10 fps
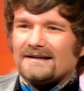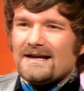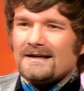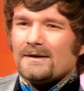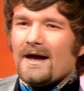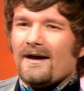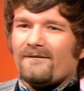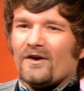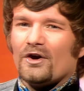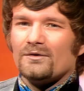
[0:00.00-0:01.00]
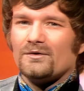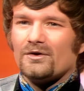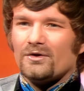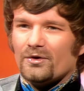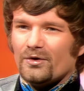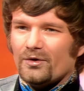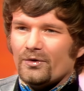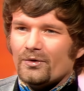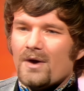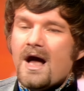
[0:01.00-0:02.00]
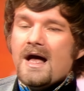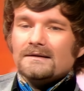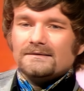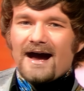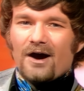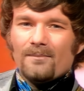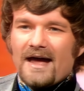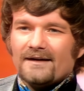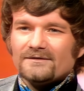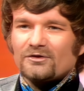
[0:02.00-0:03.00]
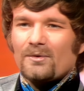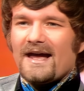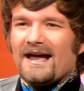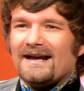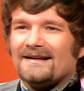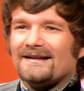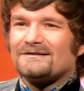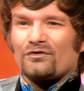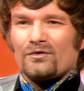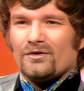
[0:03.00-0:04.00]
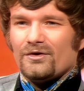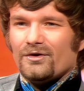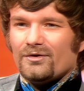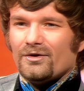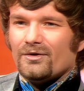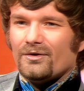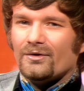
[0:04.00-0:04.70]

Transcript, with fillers: what he never knew, now man's reign is through.